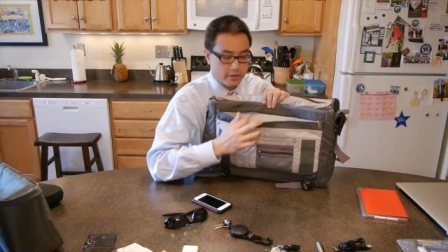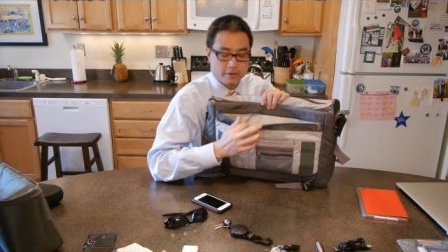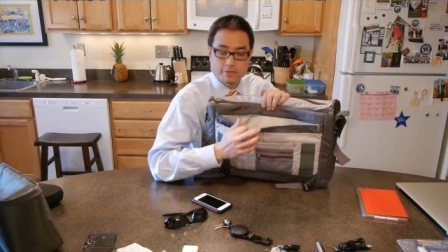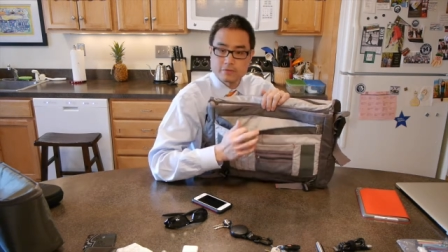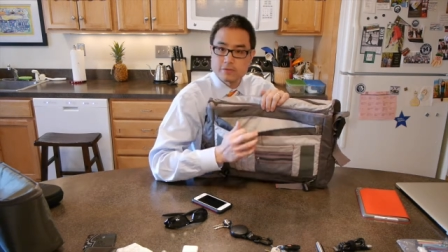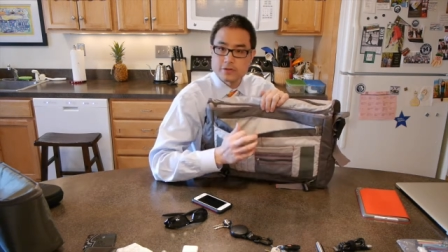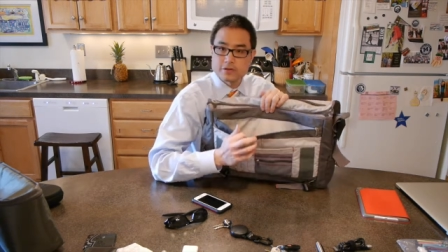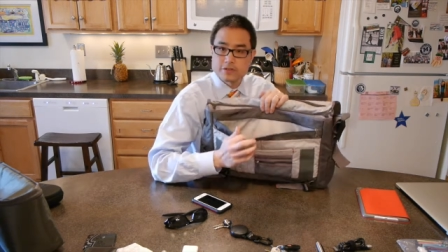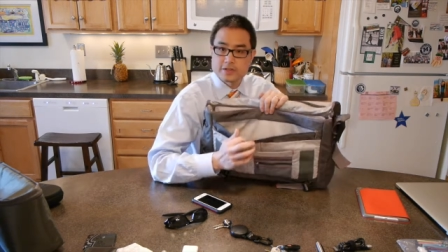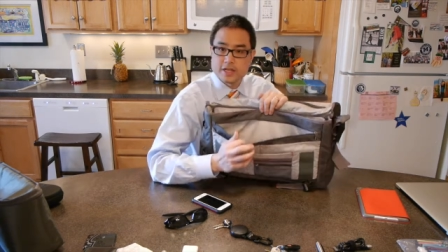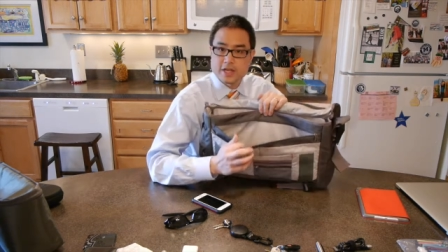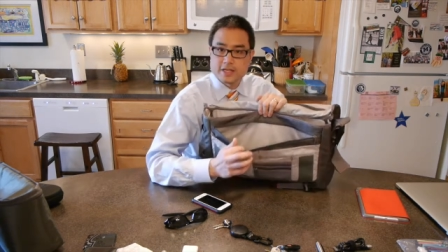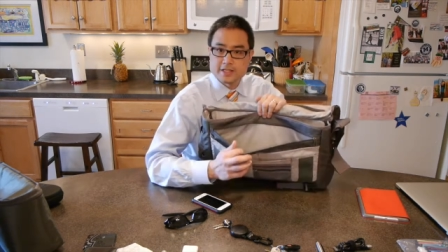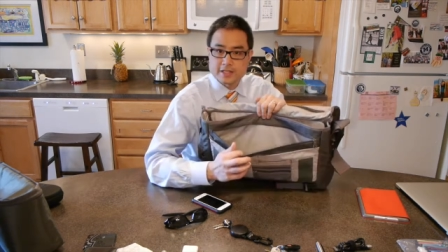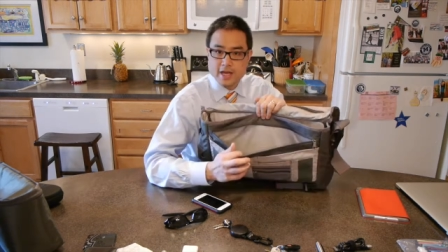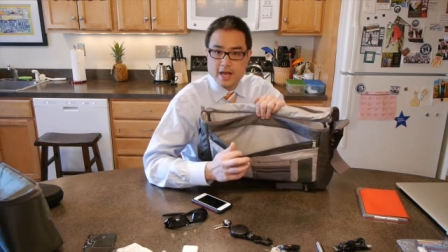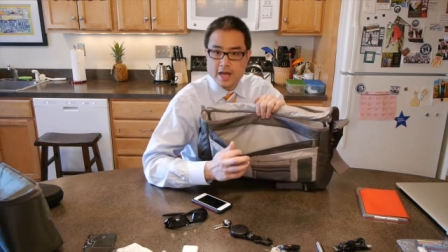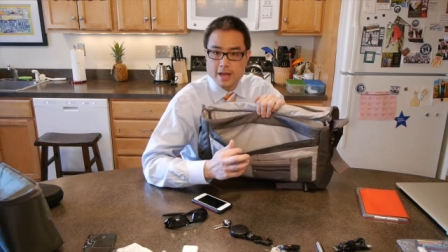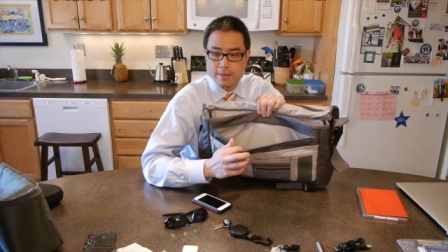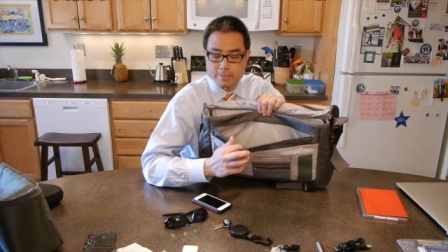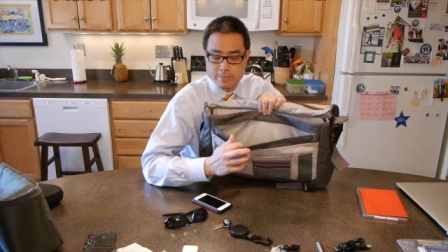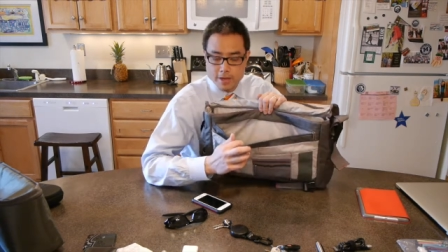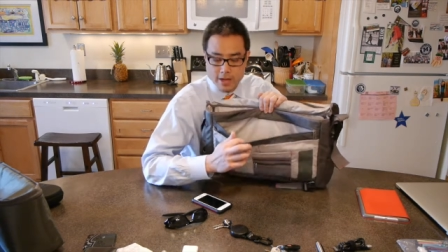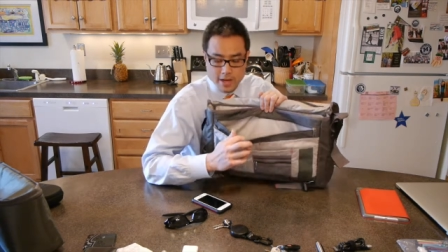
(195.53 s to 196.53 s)
a full-size
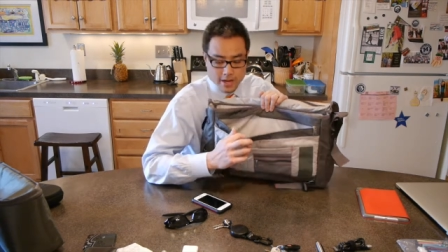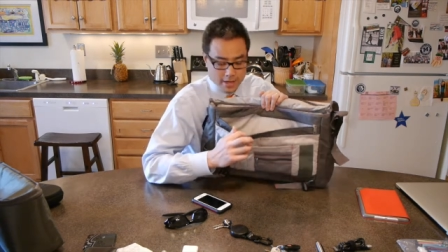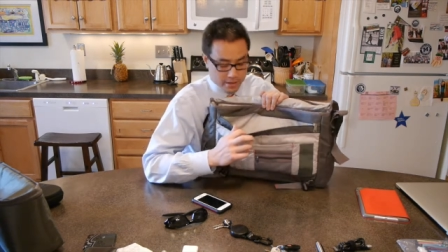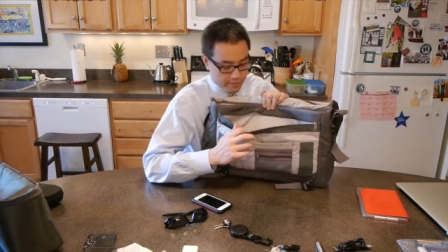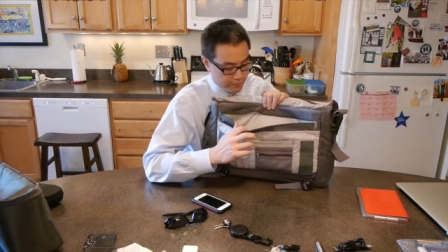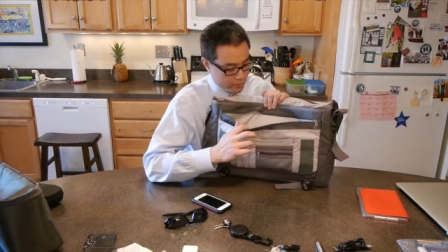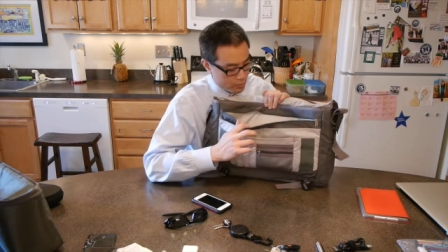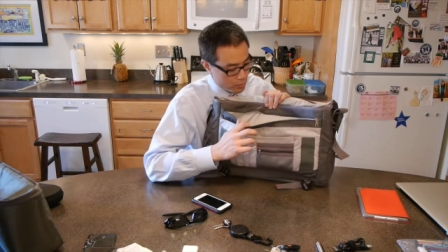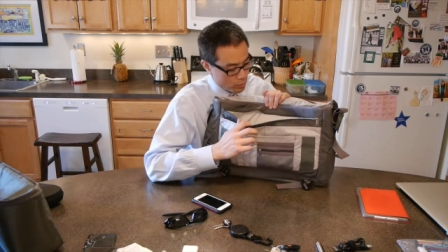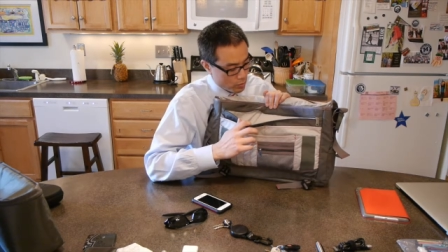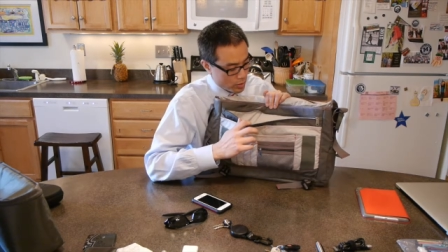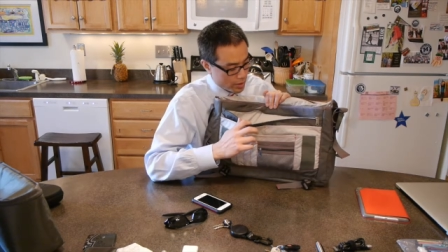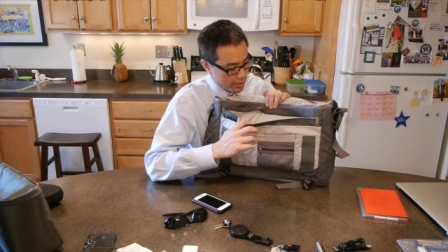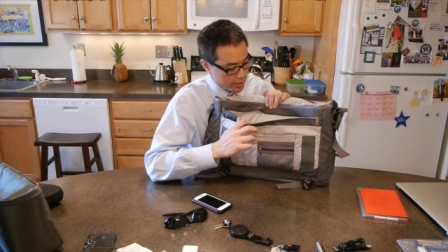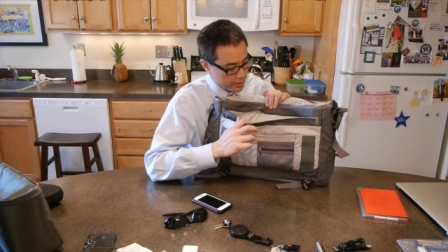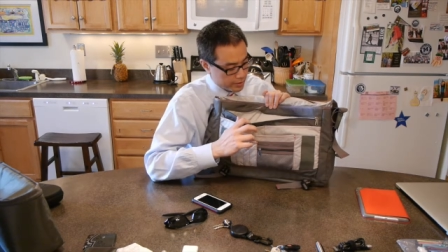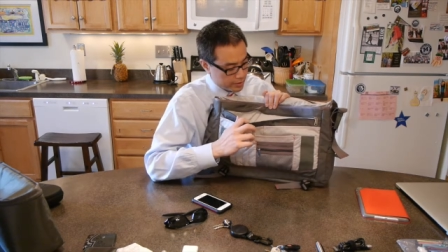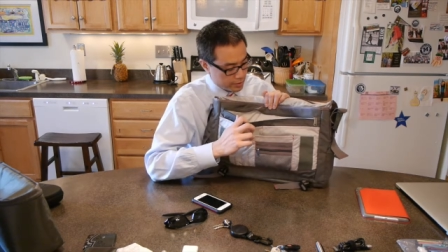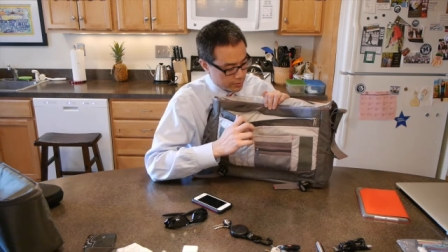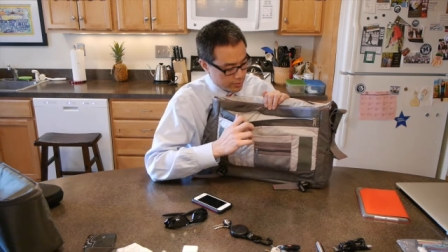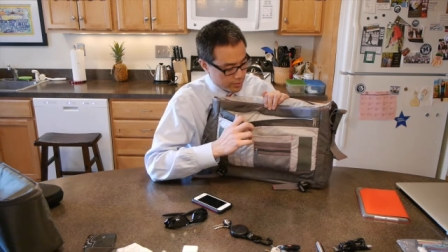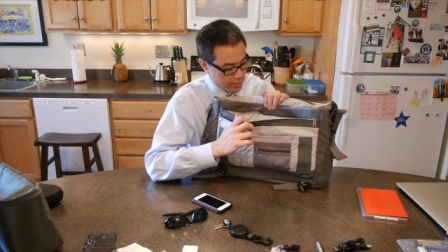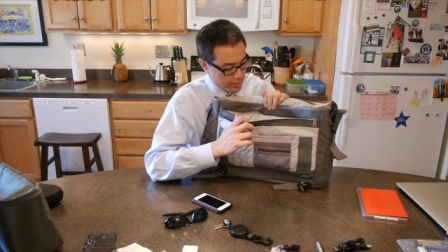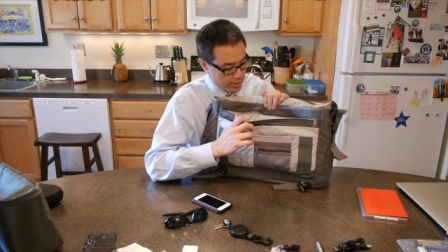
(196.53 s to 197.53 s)
iPad if you wanted
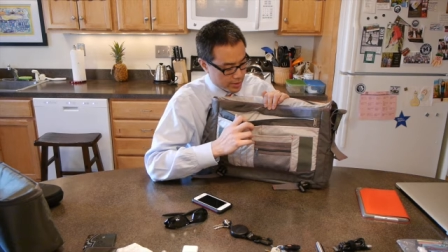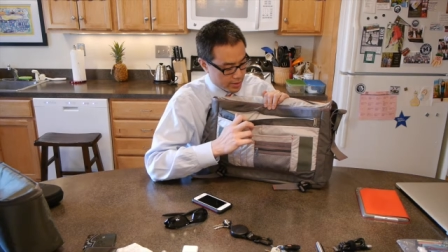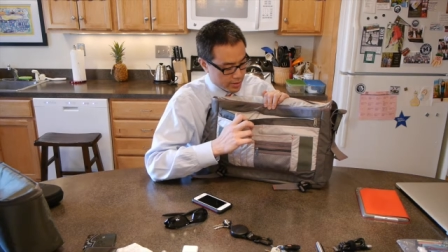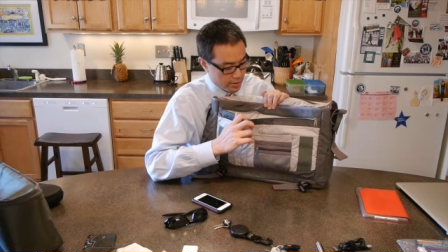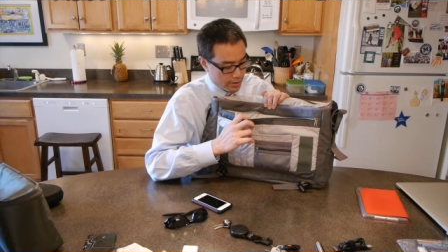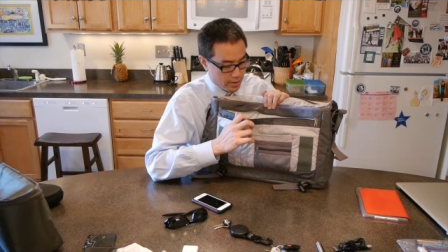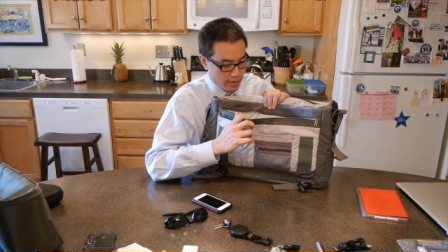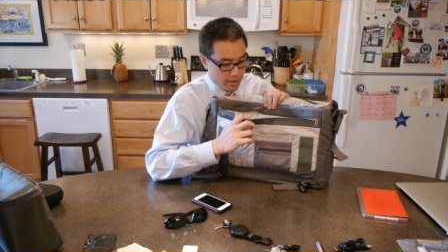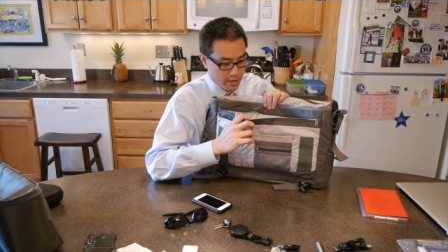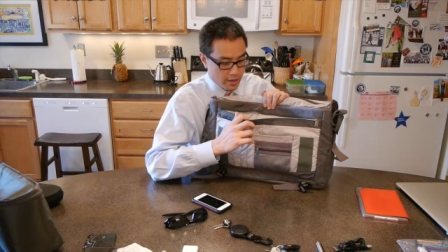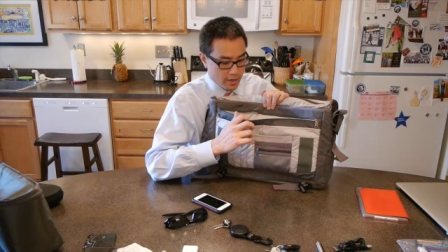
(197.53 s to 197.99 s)
to in there.